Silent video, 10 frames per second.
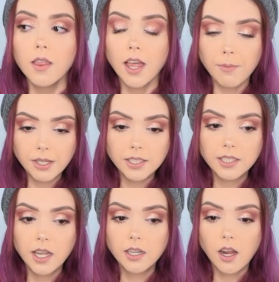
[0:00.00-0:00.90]
that being
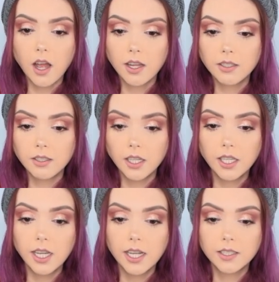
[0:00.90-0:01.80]
said, uh,
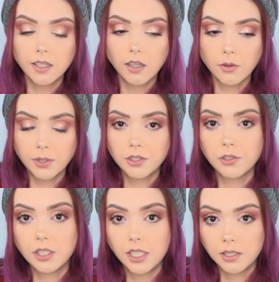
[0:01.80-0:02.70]
Nikki has done a lot of
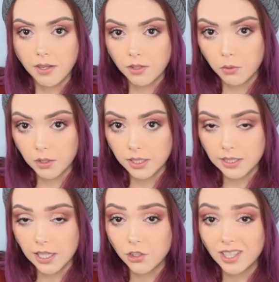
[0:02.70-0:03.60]
research and he's found an
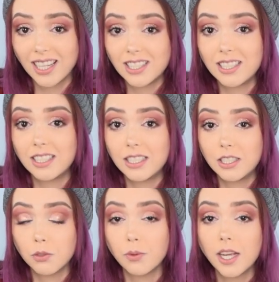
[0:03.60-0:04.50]
organization that
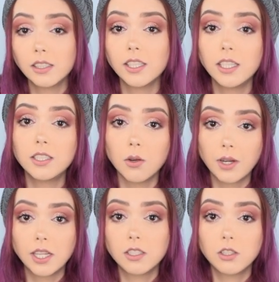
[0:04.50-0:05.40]
directly
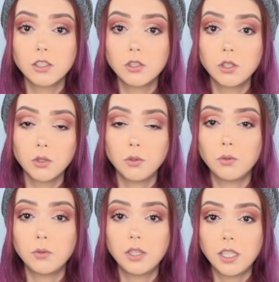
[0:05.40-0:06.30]
donates
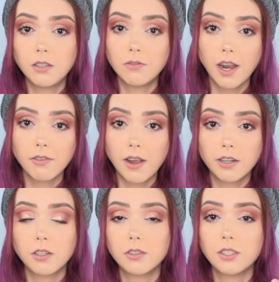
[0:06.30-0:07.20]
to the
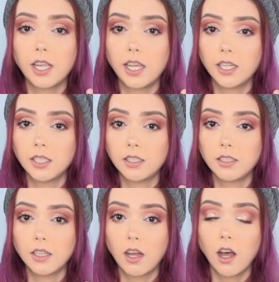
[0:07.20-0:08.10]
firefighters
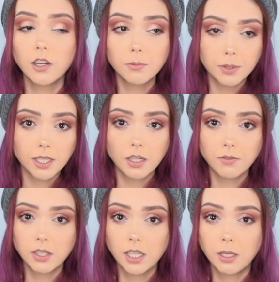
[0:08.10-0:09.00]
and 100%
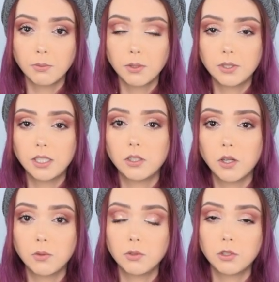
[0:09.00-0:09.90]
of the proceeds
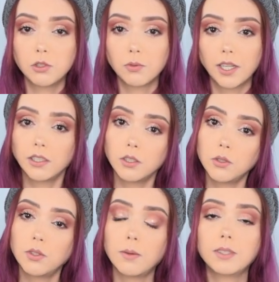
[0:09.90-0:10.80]
goes directly
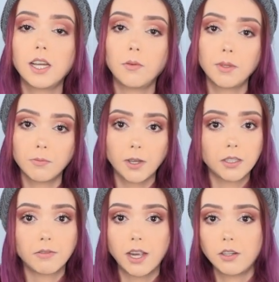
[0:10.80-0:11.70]
to them to help them fight
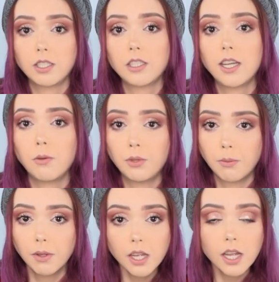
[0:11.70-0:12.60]
the fires and to help
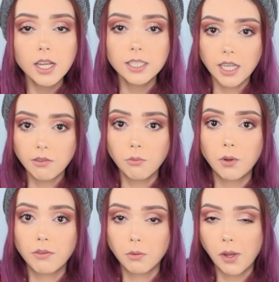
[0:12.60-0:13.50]
them save
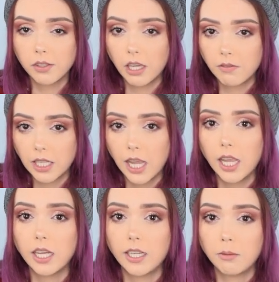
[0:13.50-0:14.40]
whatever wildlife they
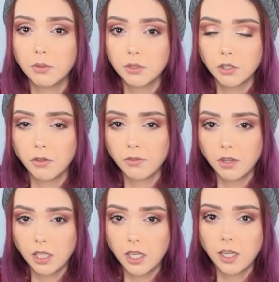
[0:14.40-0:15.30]
can and preserve
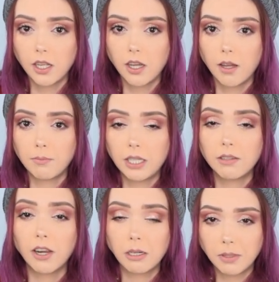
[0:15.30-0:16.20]
the um, the
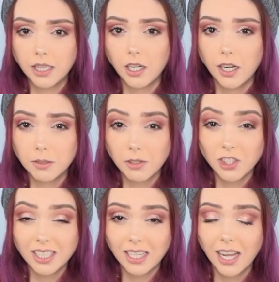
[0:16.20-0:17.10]
environment there as much
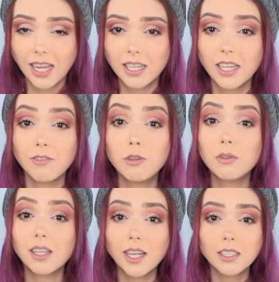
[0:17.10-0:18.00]
as they can. If you
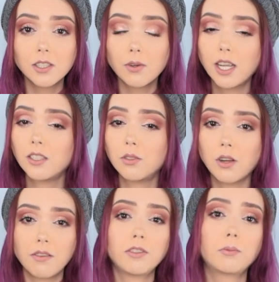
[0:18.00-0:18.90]
would like to donate, do
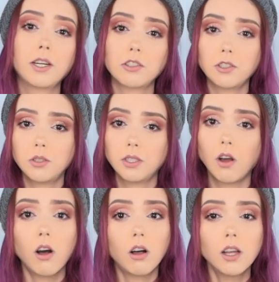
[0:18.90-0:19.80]
not feel pressure to at
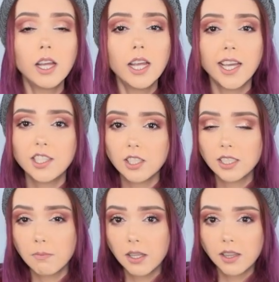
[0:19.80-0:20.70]
all. It's
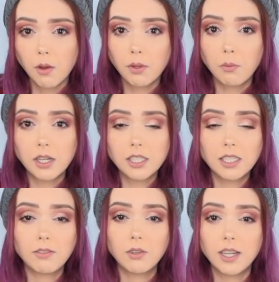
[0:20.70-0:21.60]
just something that we wanted to
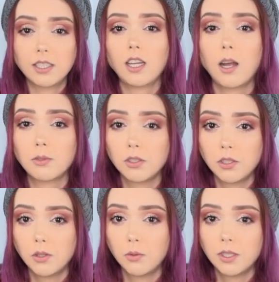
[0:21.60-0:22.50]
give you guys the option
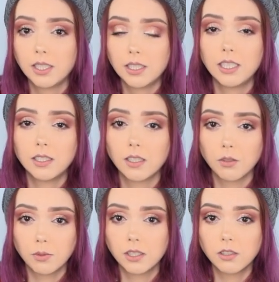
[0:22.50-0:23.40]
to since he has done
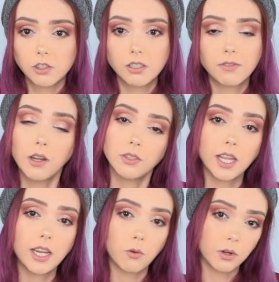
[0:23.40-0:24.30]
the research and found
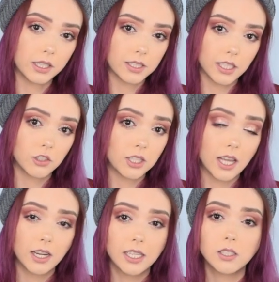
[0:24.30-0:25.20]
an organization
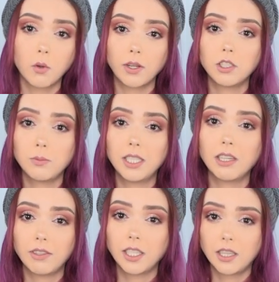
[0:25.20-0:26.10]
that is going to be
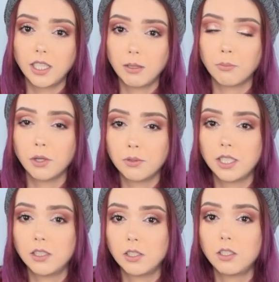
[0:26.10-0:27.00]
giving the
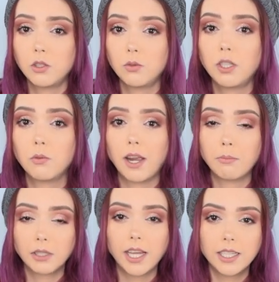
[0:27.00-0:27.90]
proceeds to the
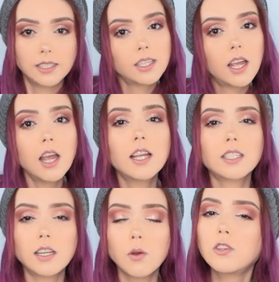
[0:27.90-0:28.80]
right place.
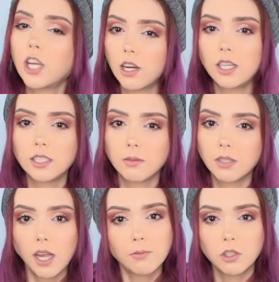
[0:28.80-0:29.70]
Because I know with charities
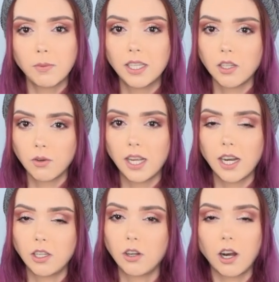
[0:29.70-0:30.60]
sometimes you may donate
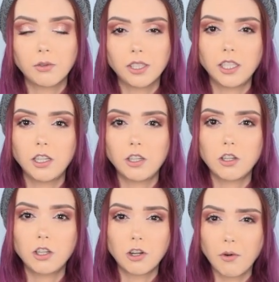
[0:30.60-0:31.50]
and you're not really
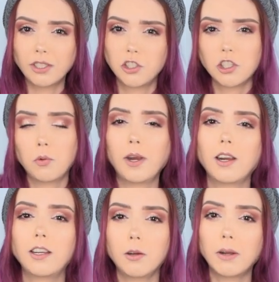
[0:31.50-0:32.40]
you're not really sure
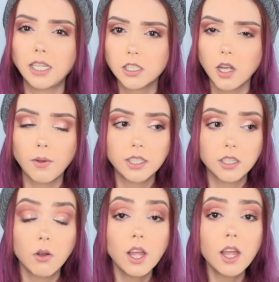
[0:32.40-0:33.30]
where your money is going.
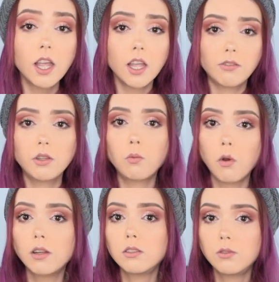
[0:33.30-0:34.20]
So if you
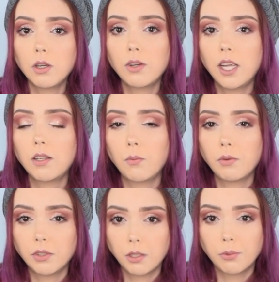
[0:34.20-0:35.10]
want to donate, then we
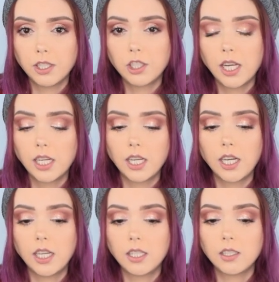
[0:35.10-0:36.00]
really appreciate it.
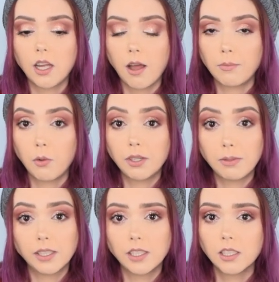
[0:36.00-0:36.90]
It is um, going to
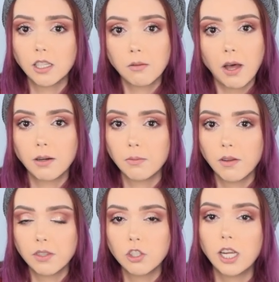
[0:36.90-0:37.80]
be linked into the bottom
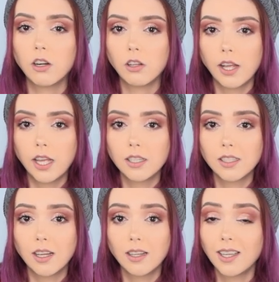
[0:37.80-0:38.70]
of the channel. And
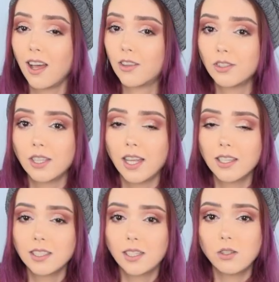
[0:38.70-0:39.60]
uh, yeah, other than
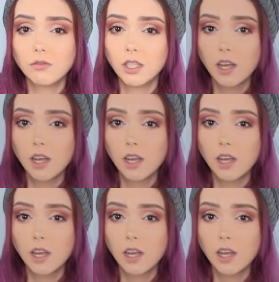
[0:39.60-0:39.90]
that, stay tuned for